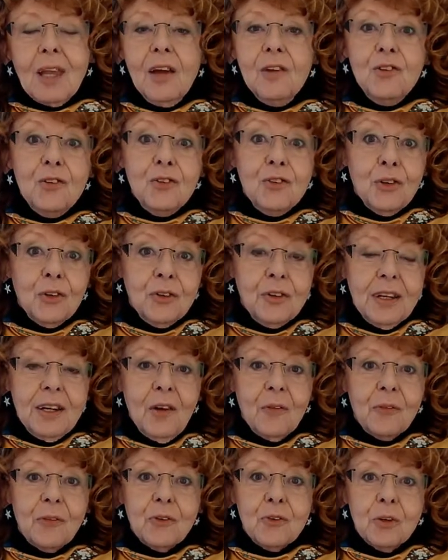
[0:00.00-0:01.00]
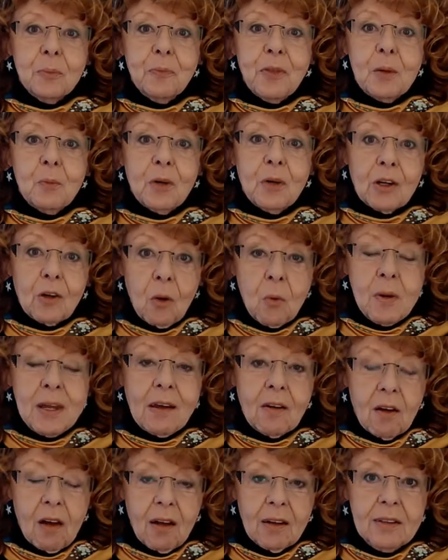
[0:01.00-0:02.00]
as it turned out, the trip they were
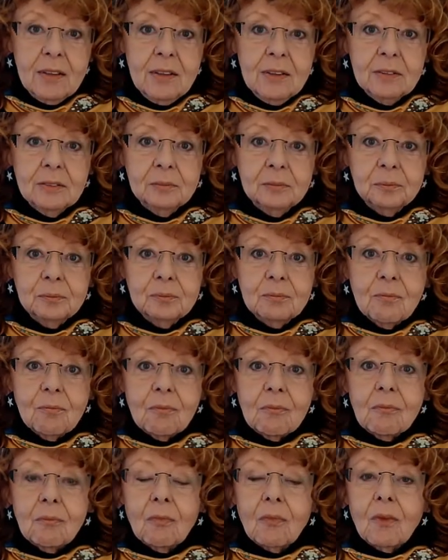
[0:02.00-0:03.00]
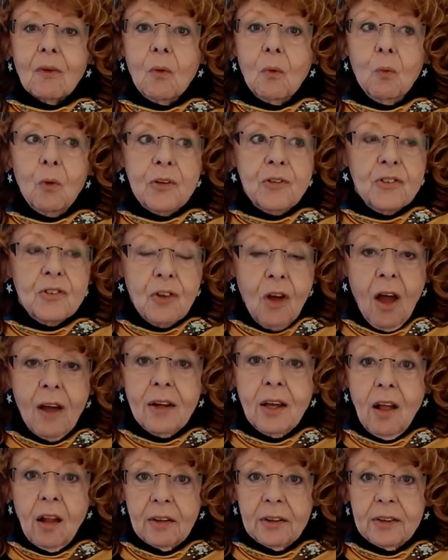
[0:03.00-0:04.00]
going on was not
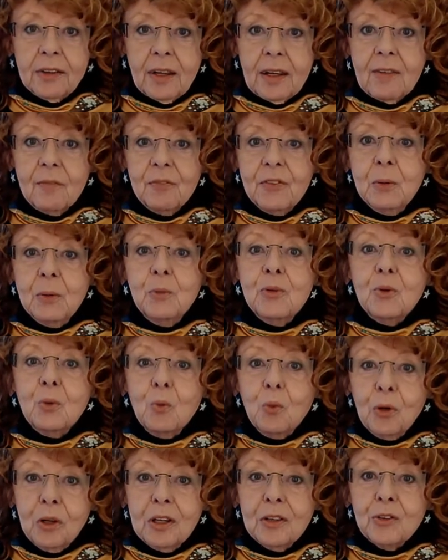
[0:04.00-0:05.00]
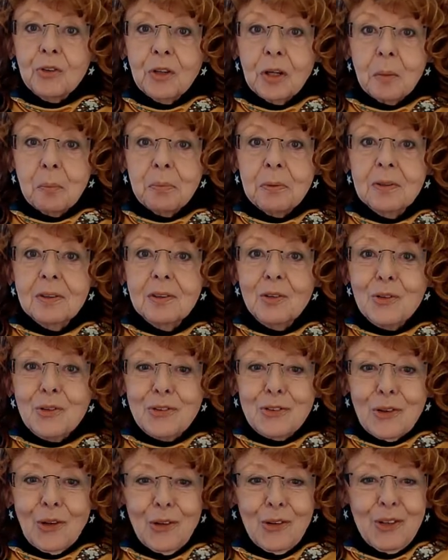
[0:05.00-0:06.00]
a holiday. It was a work trip.
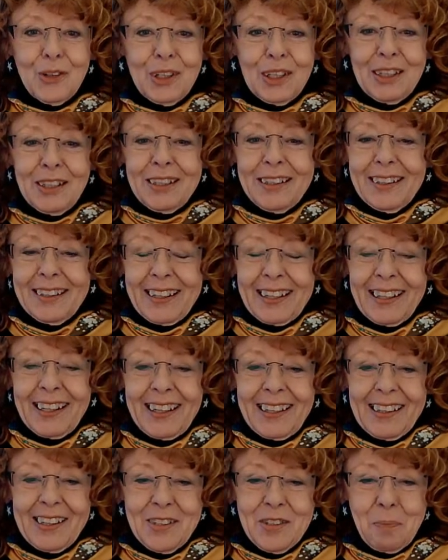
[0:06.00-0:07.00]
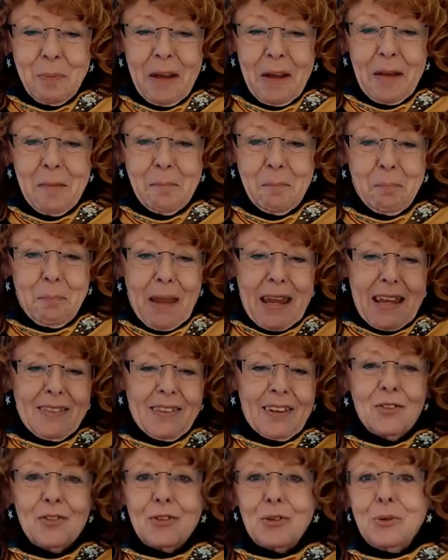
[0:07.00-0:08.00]
So like that's a
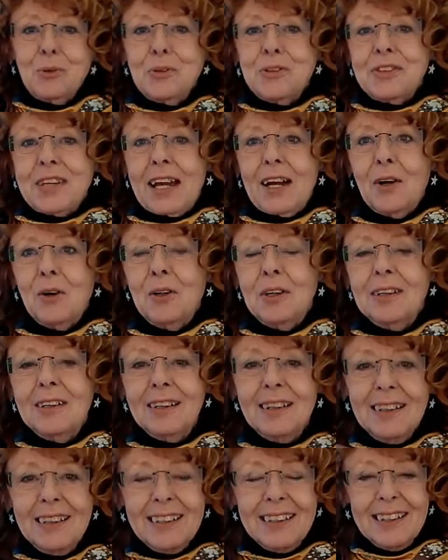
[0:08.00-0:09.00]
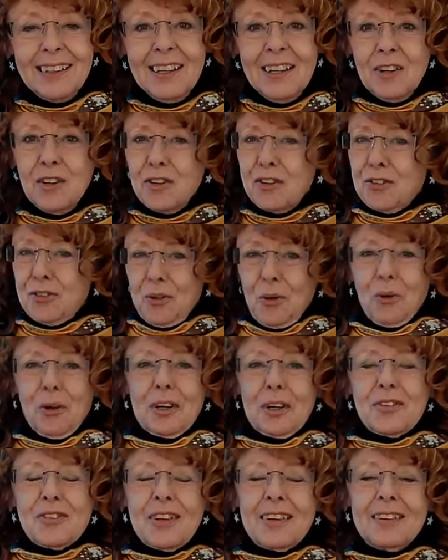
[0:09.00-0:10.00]
bathing suit, towel,
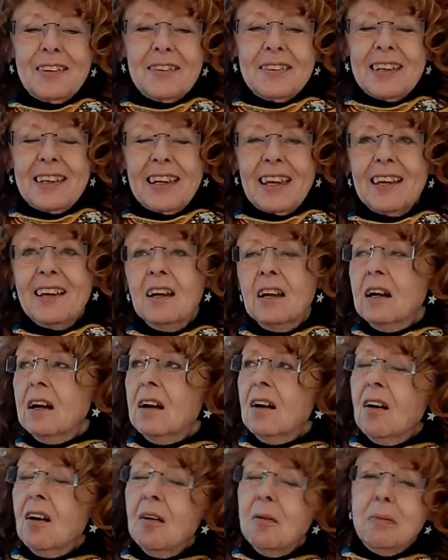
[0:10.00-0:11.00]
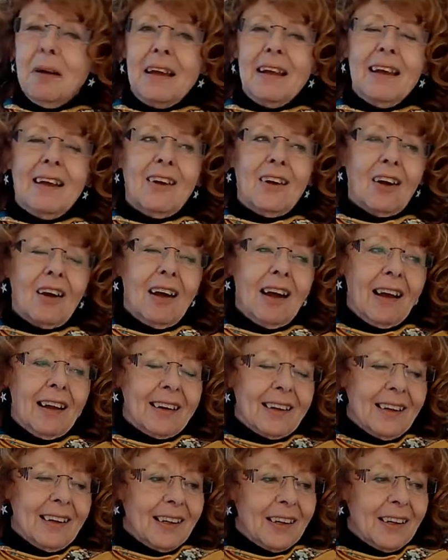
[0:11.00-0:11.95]
shorts. They're thinking, oh my God.